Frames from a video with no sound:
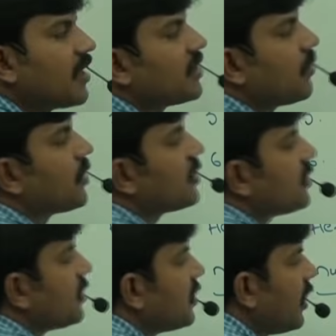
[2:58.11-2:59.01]

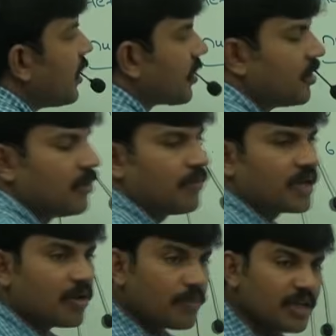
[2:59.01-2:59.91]
acceptance is there,
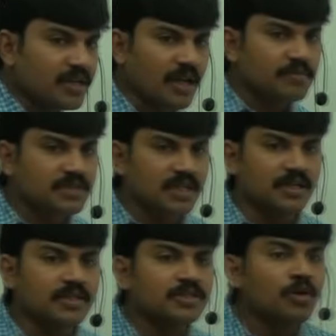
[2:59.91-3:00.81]
but how many times
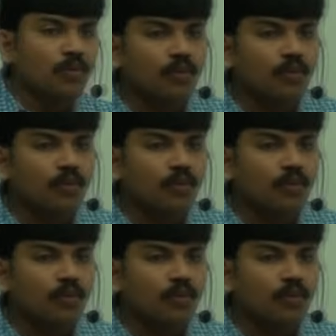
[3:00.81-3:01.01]
is?